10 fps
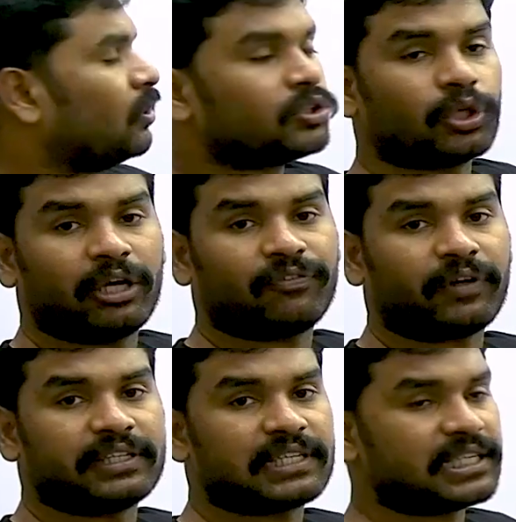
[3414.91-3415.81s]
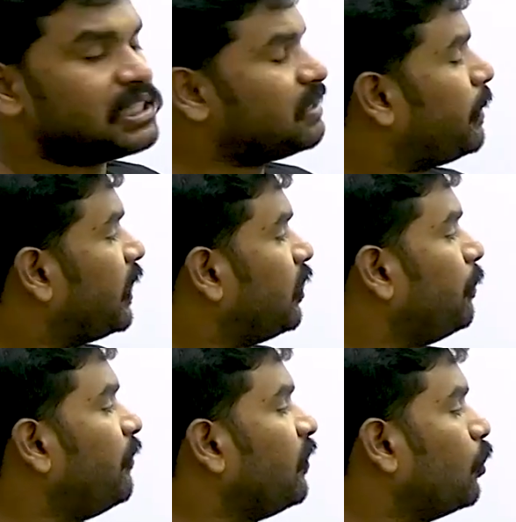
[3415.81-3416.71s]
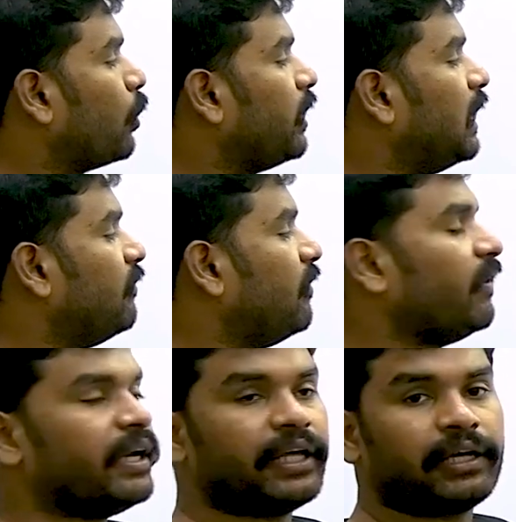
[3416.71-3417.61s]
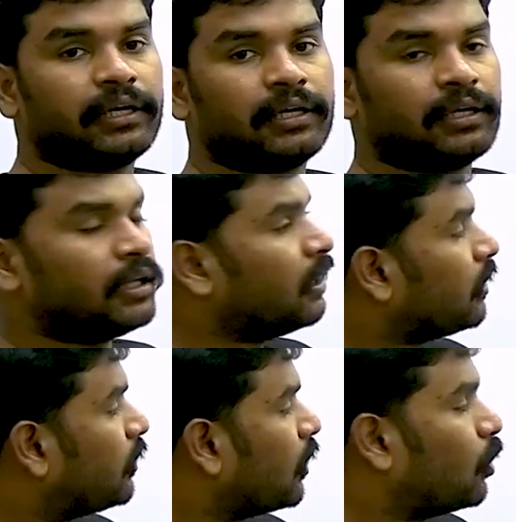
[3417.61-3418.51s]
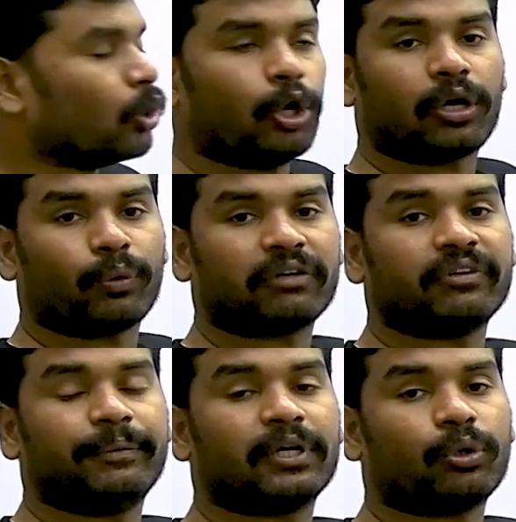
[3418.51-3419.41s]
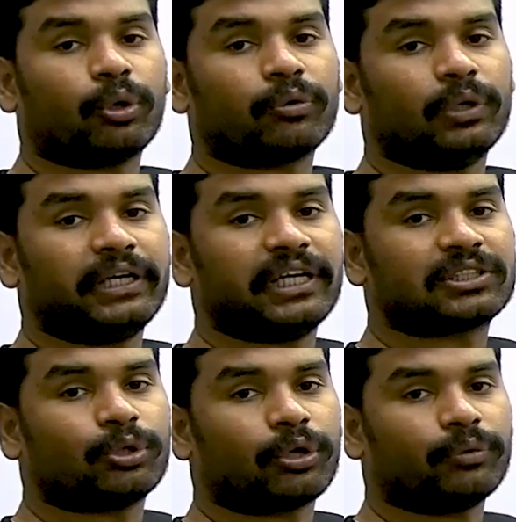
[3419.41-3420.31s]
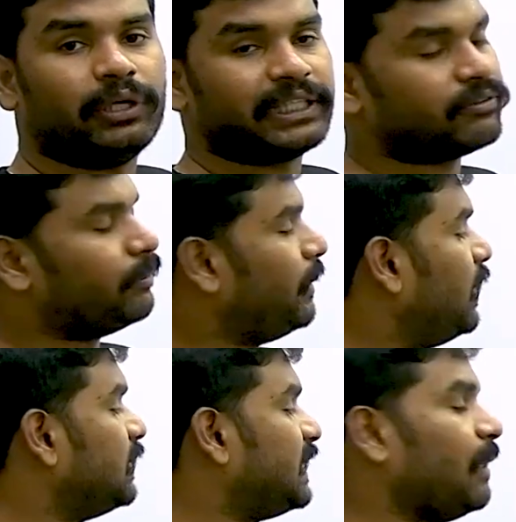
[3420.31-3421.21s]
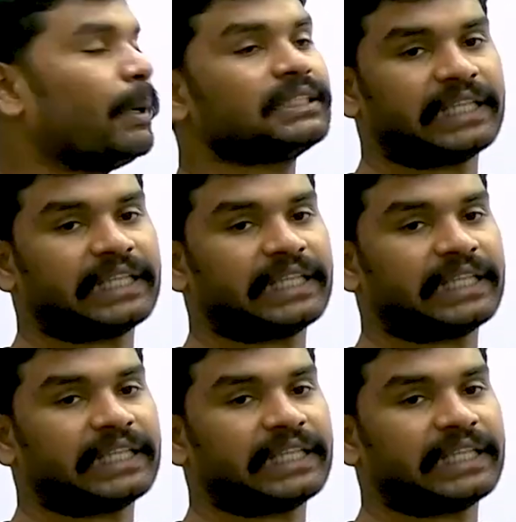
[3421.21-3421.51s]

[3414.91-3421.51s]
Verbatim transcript: So if insulation is breakdown between core and LV winding, the core, what would be the core voltage? Core voltage would be same as